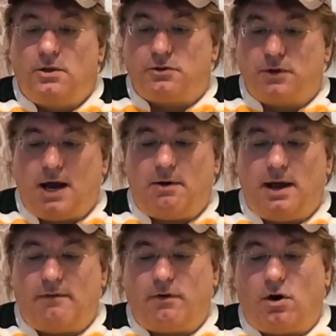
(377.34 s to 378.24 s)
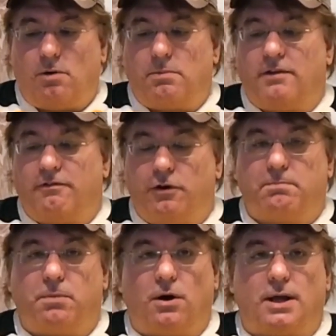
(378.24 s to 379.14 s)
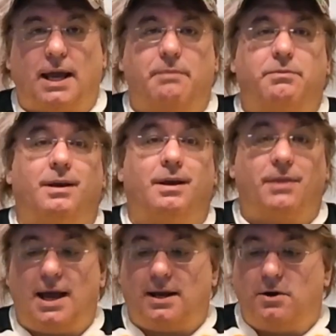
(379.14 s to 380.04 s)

So now I have all my football games in that